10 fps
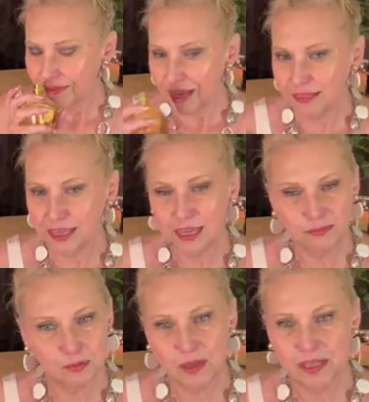I think I'm
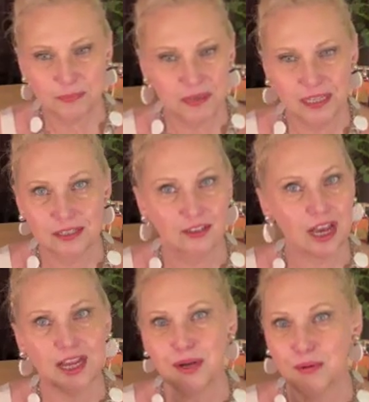smelling peach.
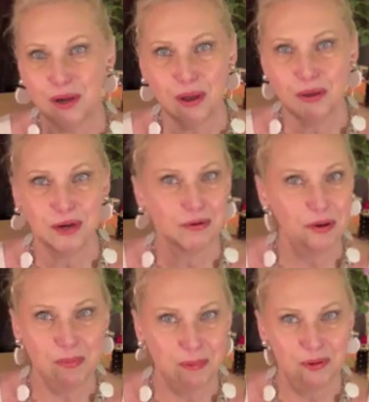I don't know. I don't
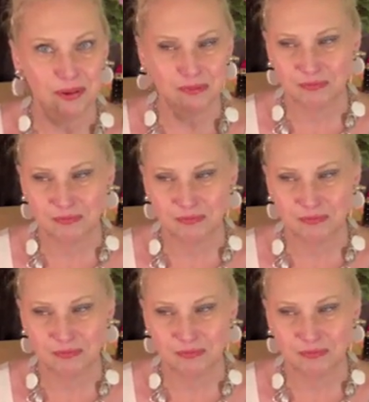remember.